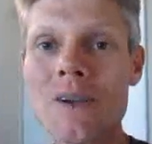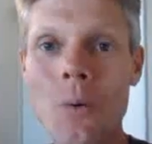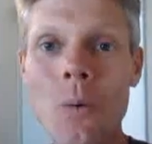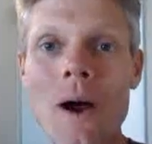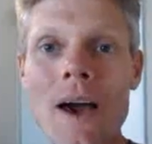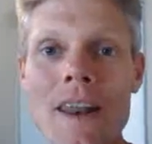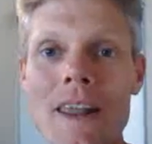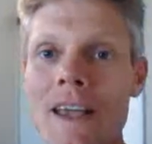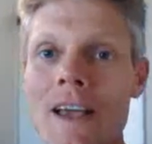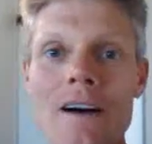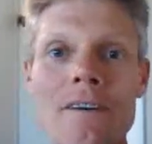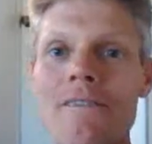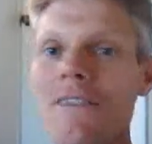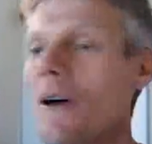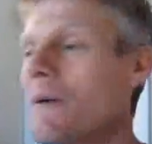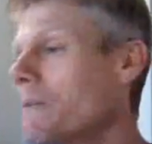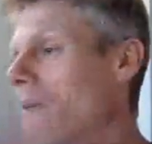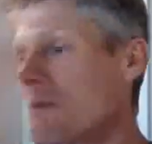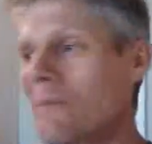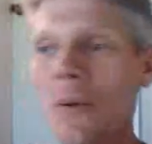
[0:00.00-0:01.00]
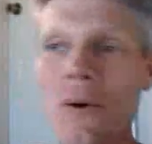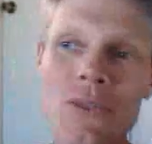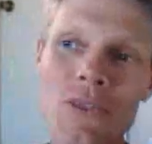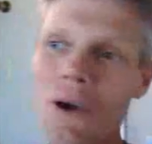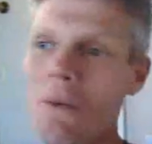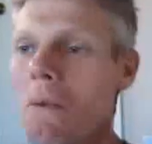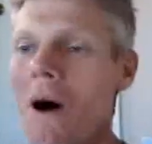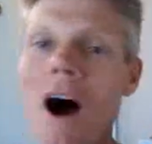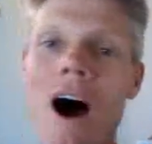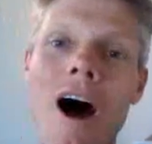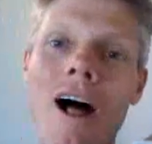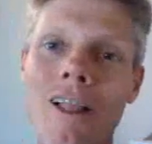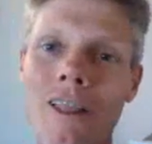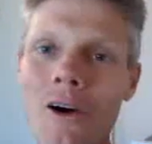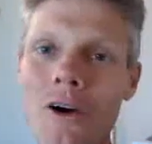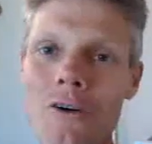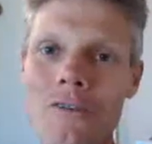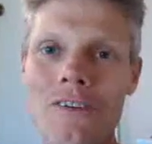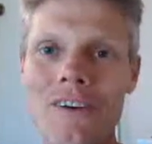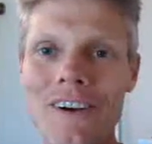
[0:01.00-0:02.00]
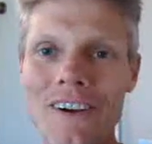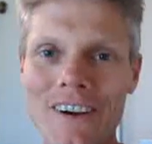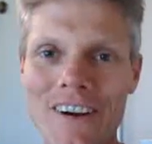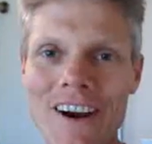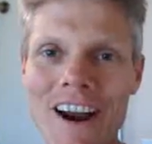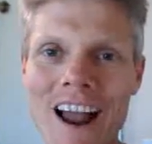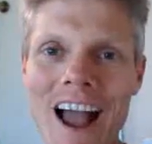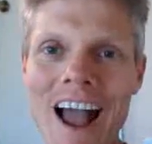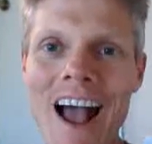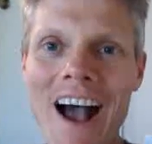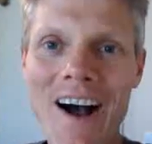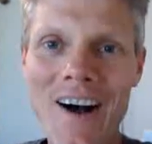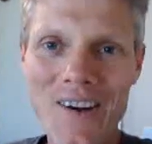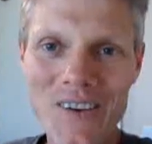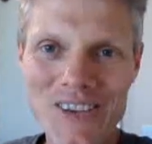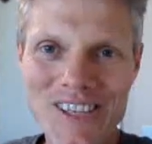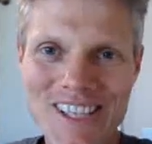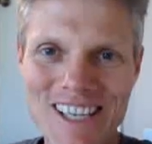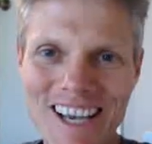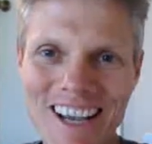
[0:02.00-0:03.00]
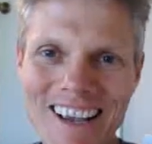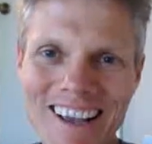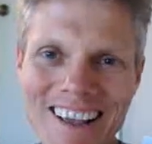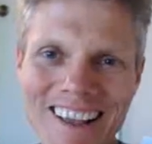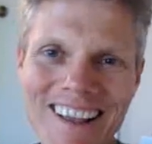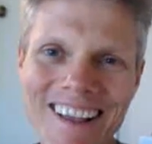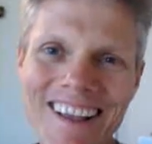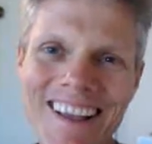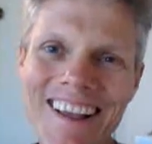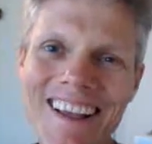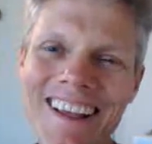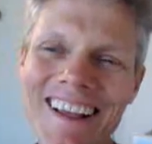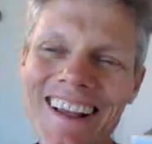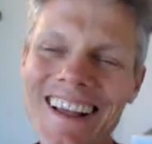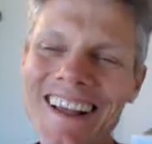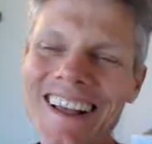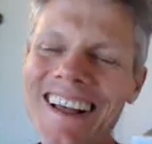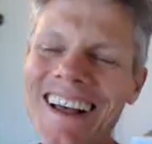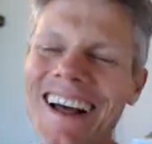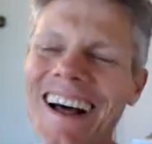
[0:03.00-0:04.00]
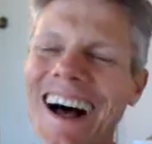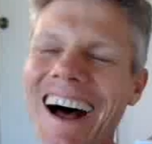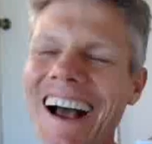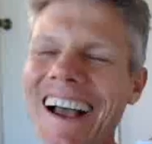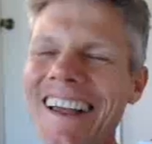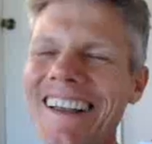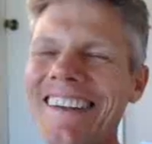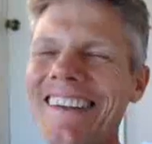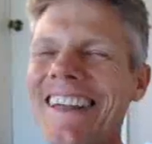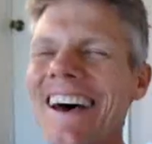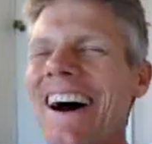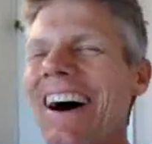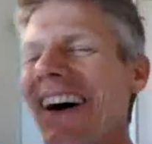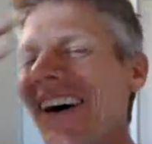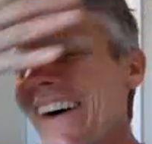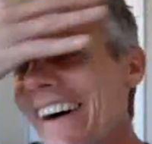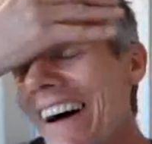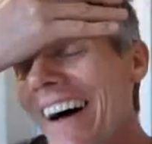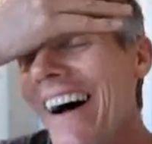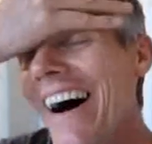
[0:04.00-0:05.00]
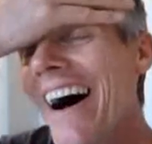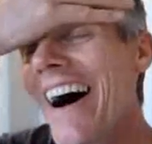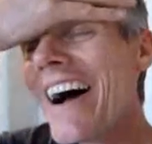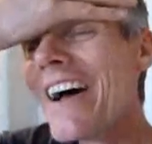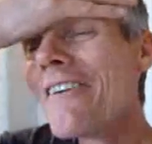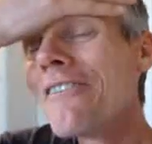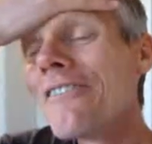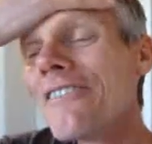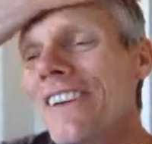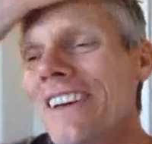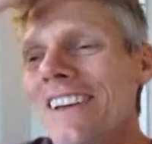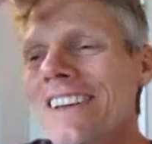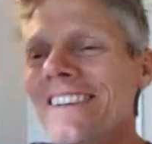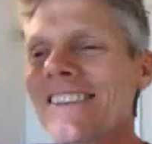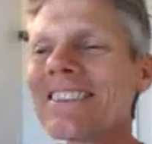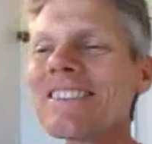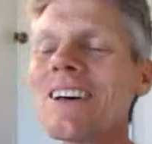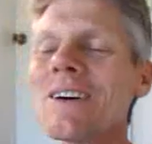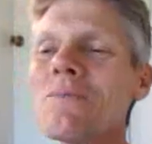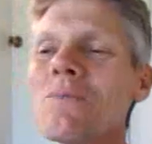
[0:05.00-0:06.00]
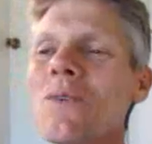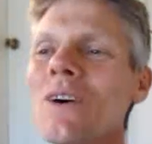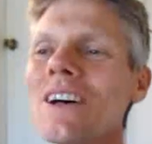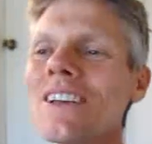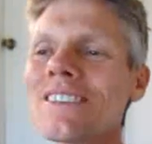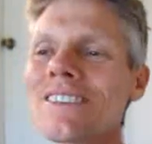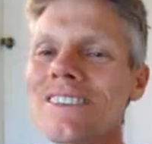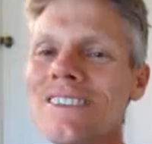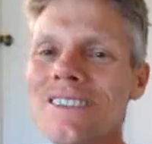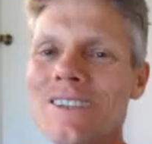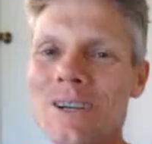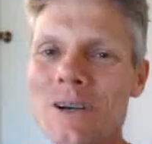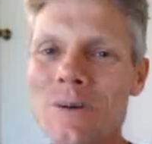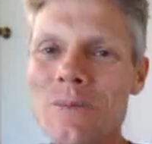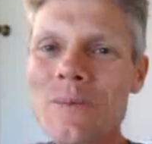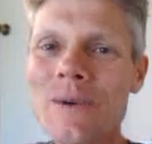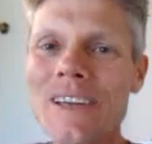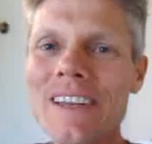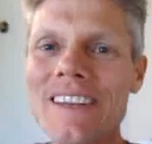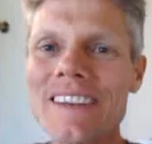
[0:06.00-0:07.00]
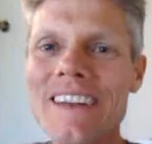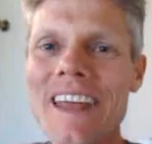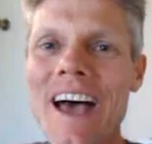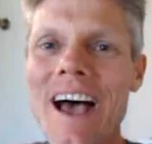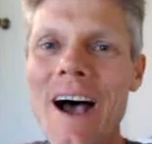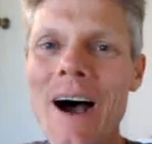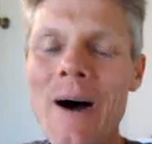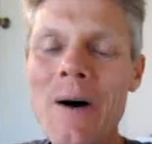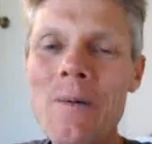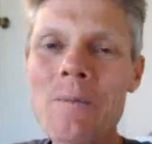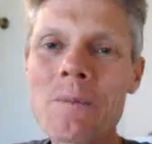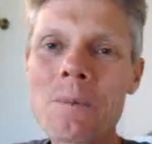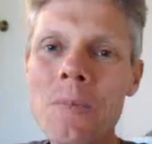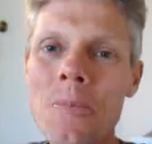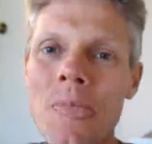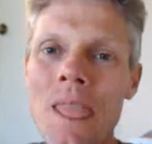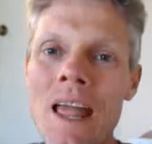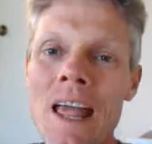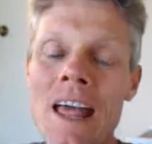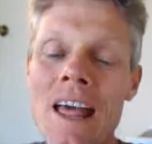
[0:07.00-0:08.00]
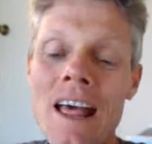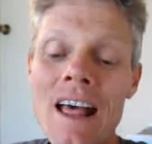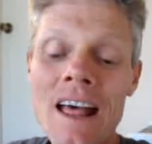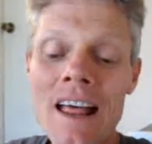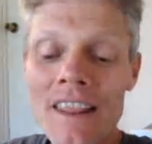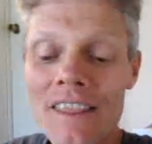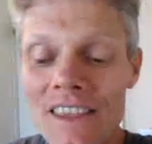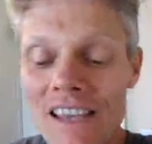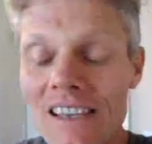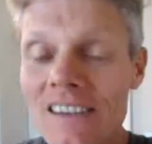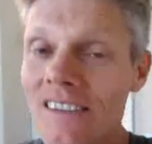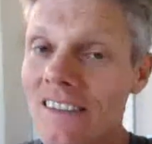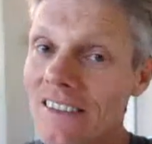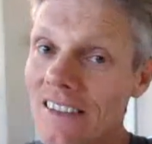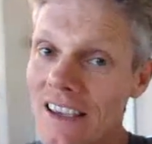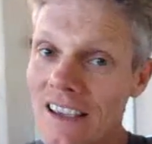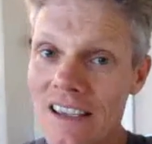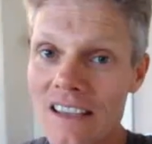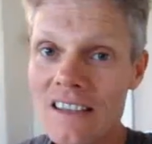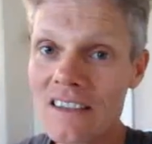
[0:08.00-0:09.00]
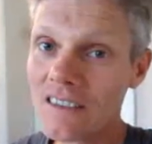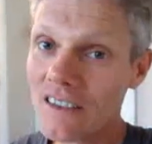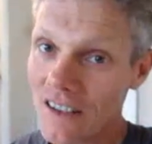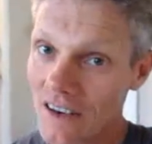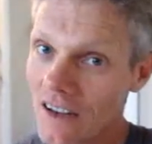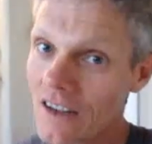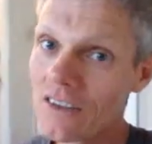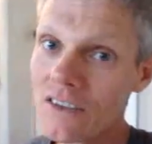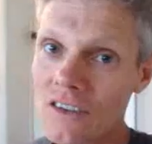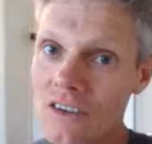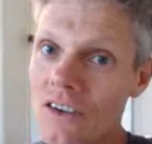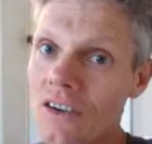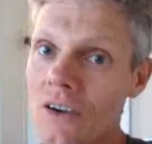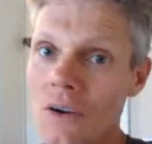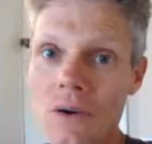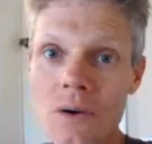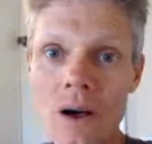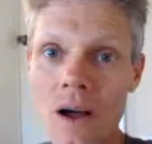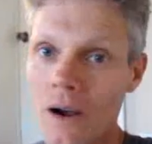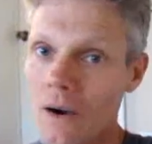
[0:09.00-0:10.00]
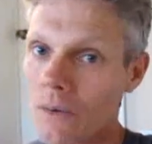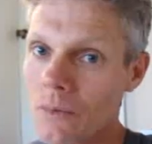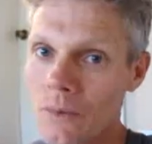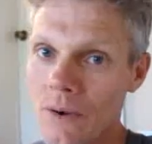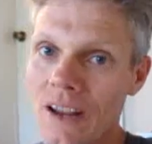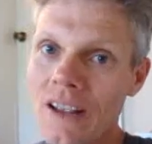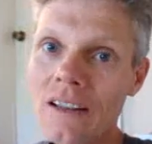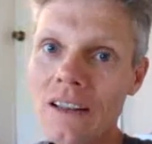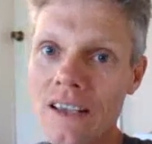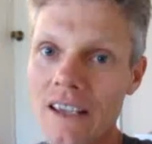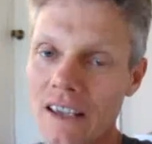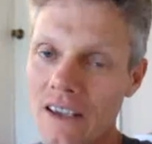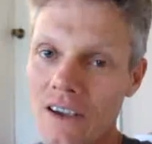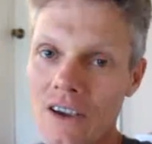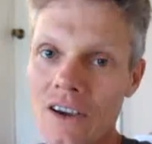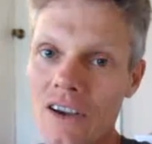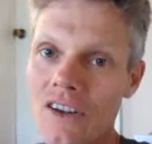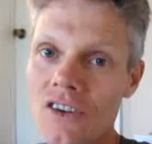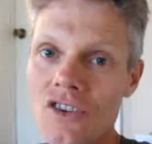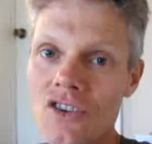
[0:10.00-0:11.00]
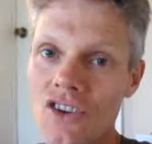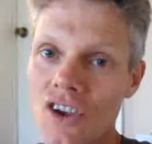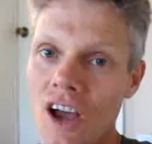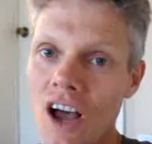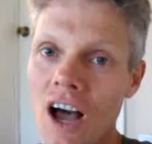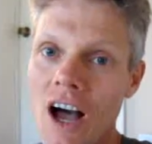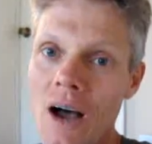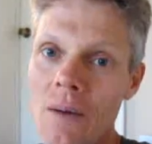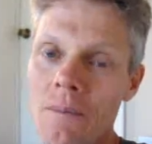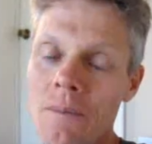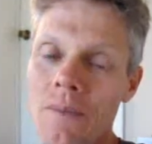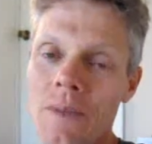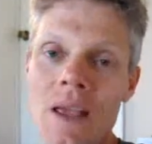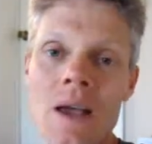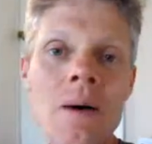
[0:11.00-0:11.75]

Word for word: twenty of them and put them all over your house. I know, I feel somewhat stupid now. This thing is going to do a really good job.